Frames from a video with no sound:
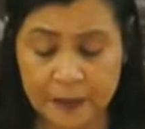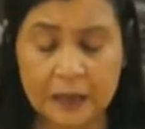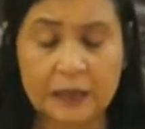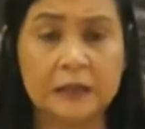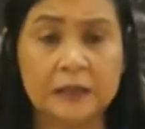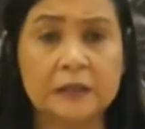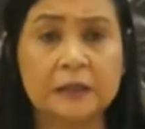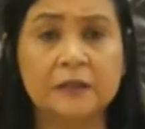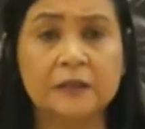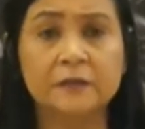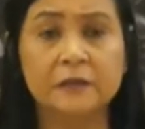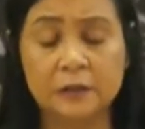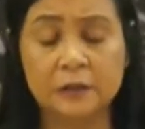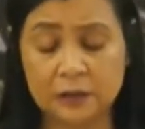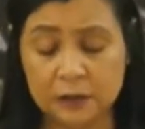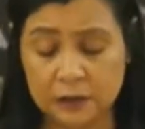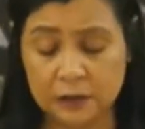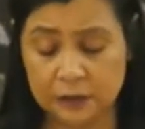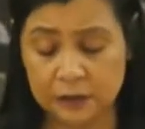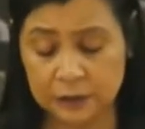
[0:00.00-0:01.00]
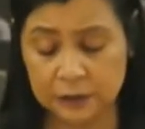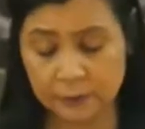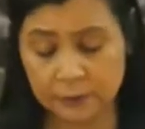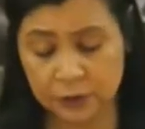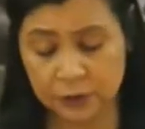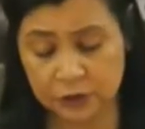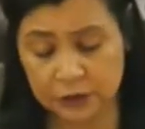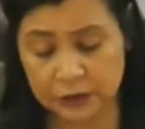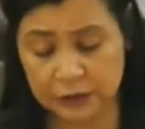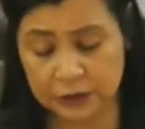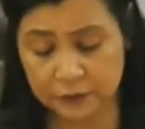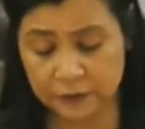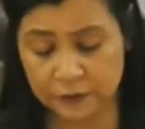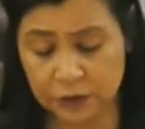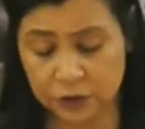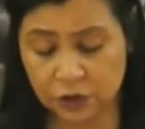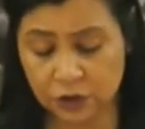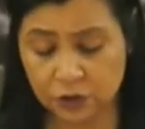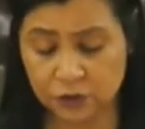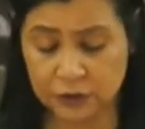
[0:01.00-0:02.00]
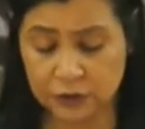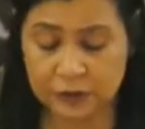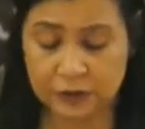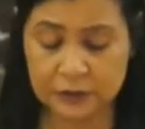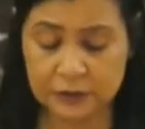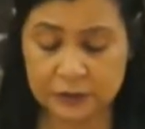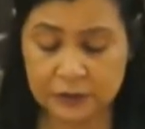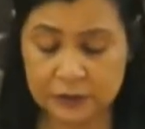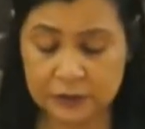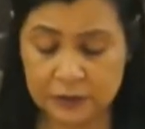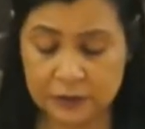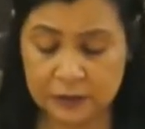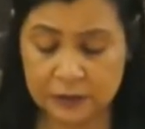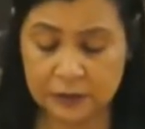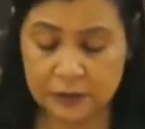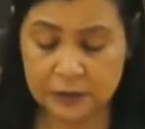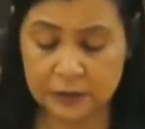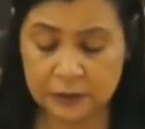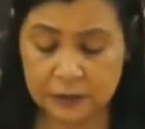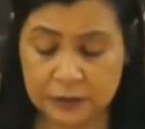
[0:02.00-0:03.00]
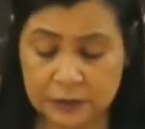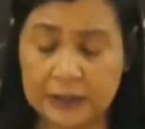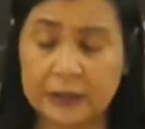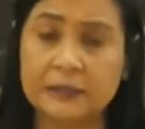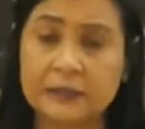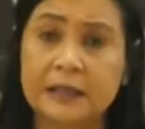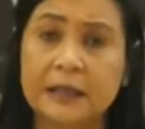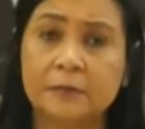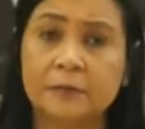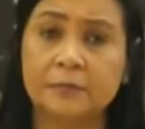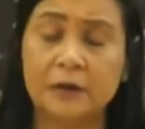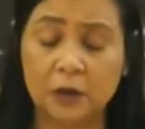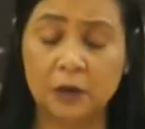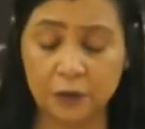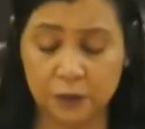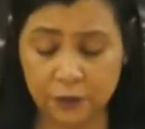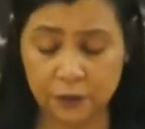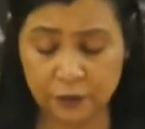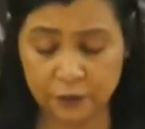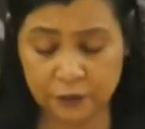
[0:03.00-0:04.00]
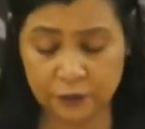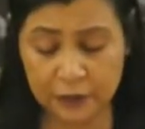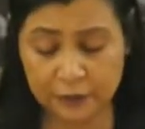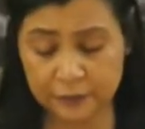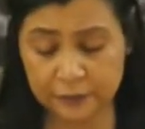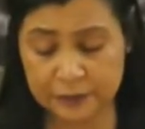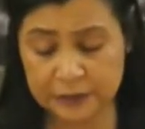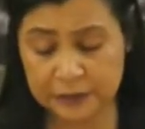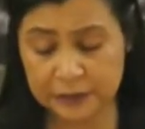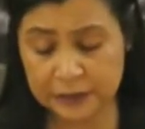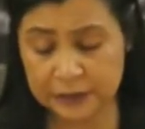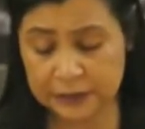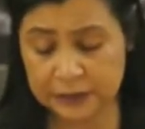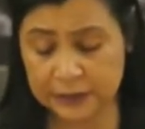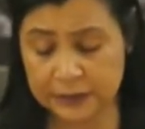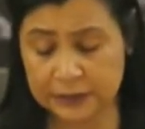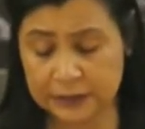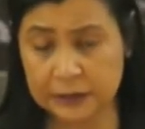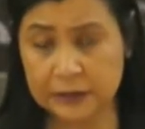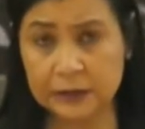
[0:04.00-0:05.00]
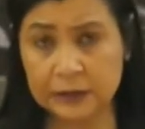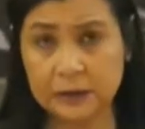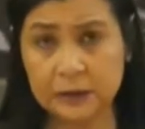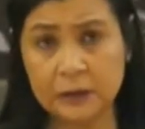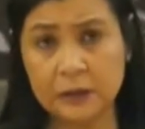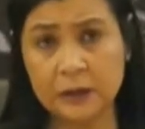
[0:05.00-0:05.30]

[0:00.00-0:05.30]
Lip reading: I can give the Commission every assurance that I take my oath of office seriously.